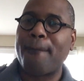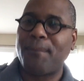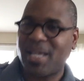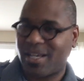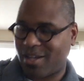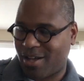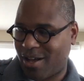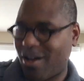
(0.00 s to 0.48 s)

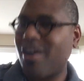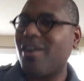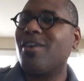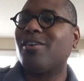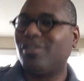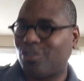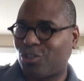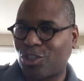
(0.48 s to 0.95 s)

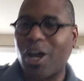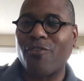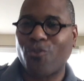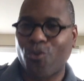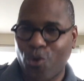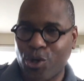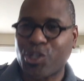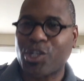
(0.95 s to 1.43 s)
because
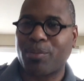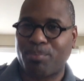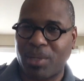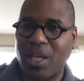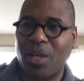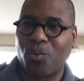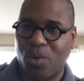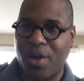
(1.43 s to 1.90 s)
of
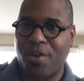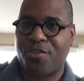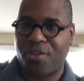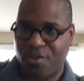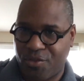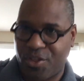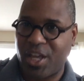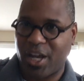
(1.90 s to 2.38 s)
worshiping
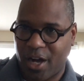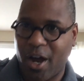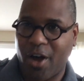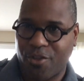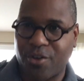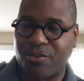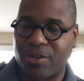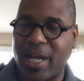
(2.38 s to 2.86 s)
with the
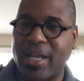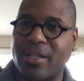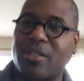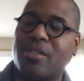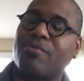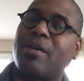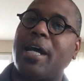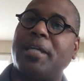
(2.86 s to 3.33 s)
other
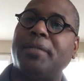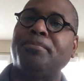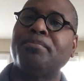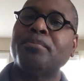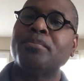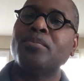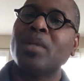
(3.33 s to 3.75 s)
race, right?